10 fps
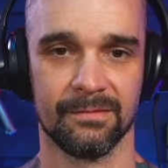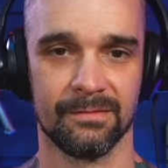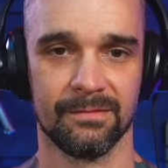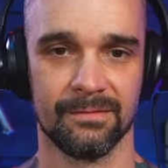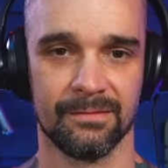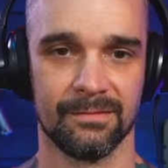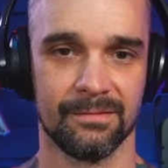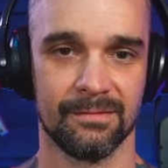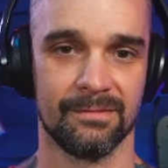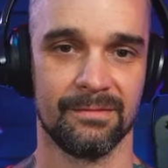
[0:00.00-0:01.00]

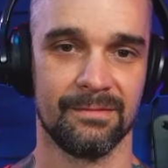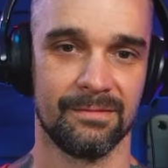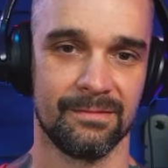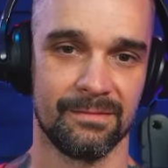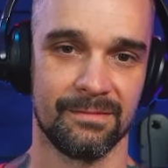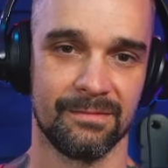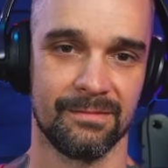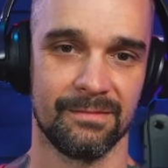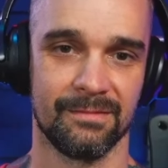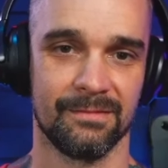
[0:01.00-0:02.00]

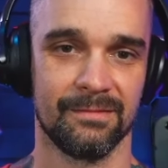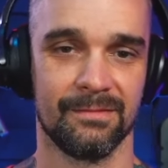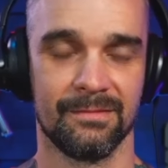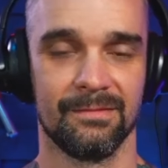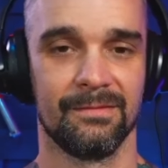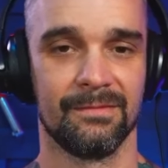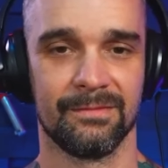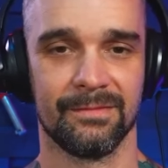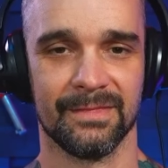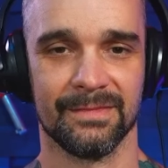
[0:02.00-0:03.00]

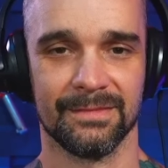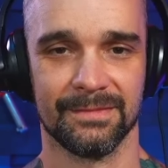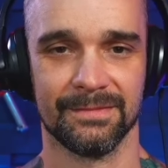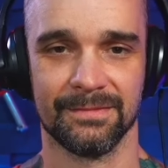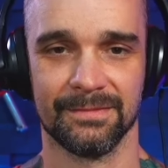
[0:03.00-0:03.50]
No words are spoken by the person on screen.